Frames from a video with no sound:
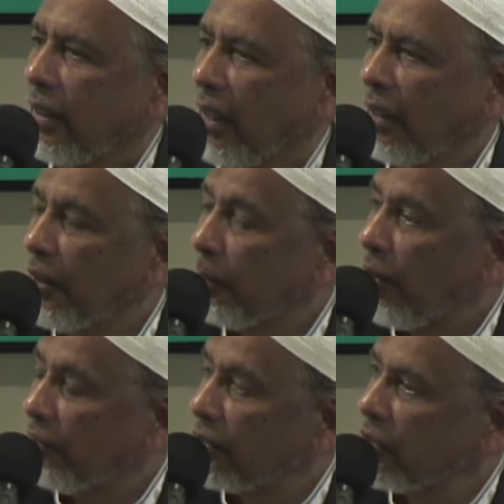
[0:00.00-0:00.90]
And the
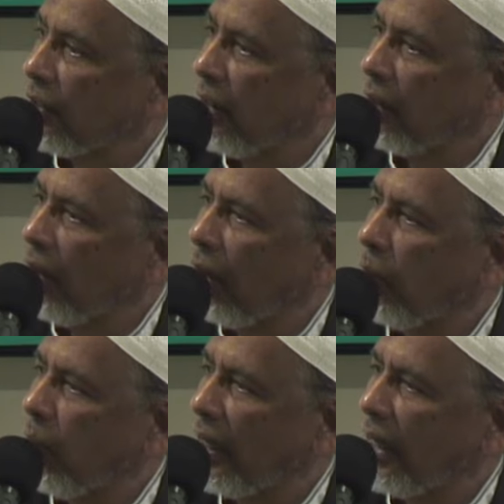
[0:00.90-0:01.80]
Prophet
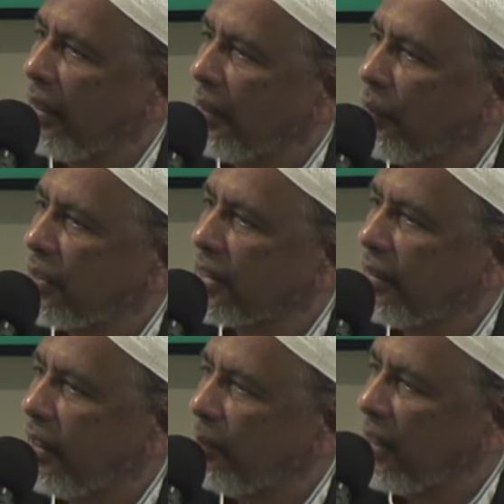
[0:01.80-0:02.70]
sallallahu
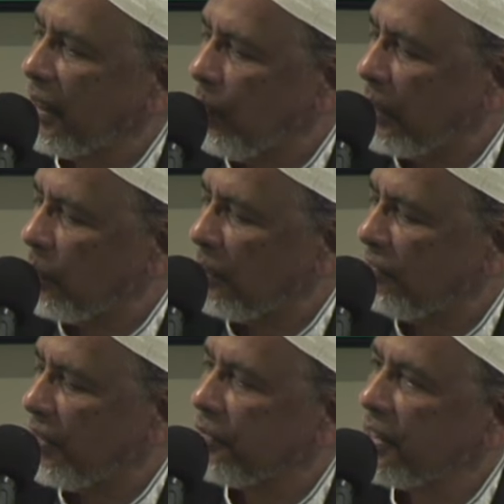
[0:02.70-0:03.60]
wasallam, he went with
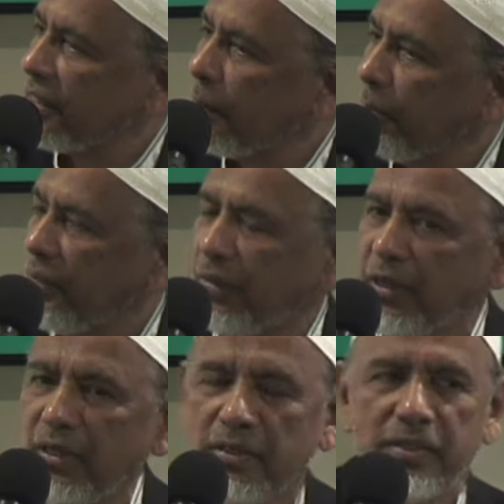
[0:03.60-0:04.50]
very simple
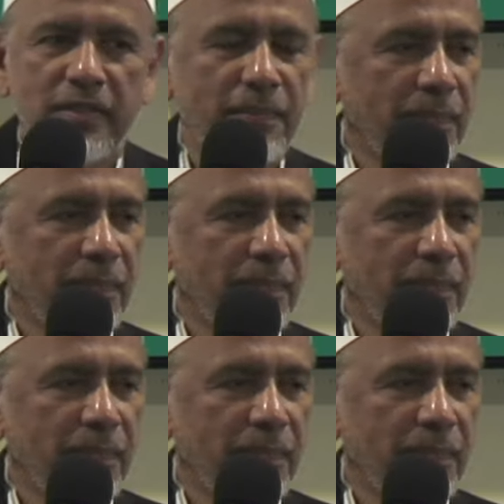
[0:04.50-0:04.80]
things.